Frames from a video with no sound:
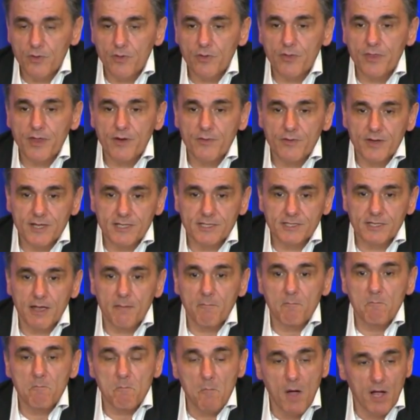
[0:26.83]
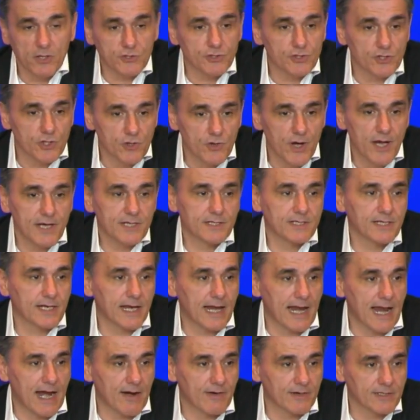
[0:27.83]
there is a much greater
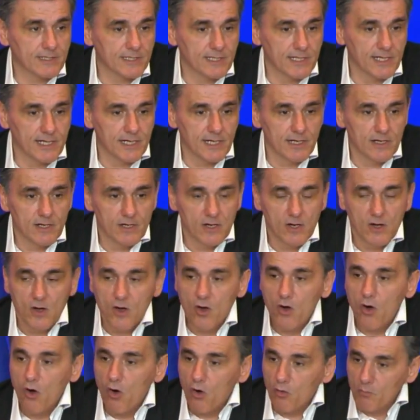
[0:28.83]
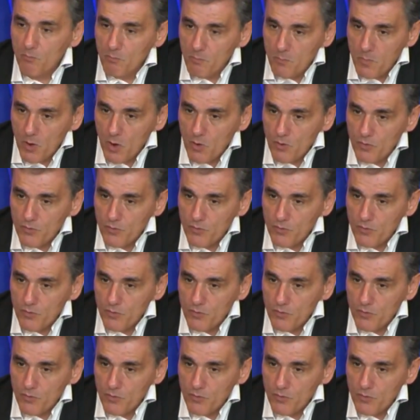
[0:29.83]
clarity on